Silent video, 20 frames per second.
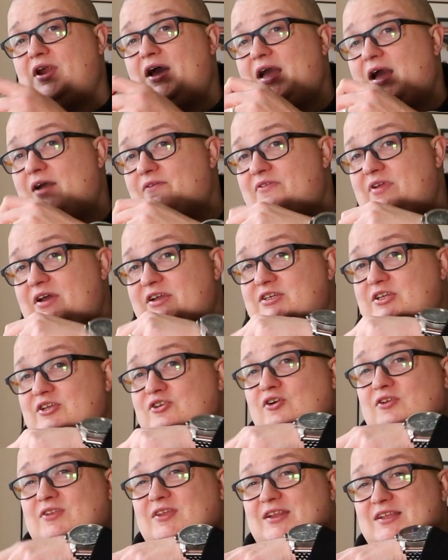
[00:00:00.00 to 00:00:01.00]
I haven't actually
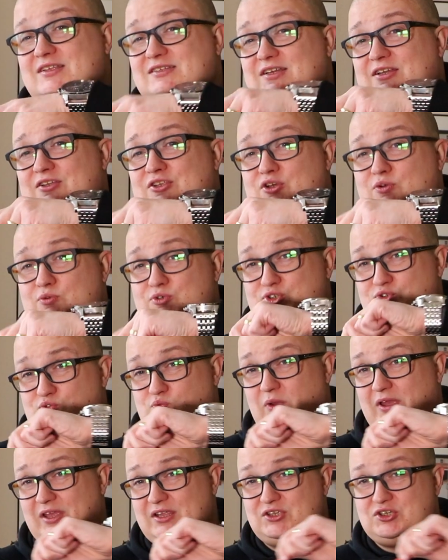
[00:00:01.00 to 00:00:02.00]
got the Nintendo
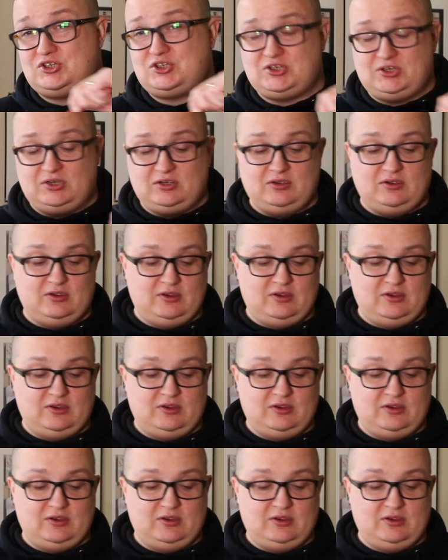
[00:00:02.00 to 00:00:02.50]
Switch.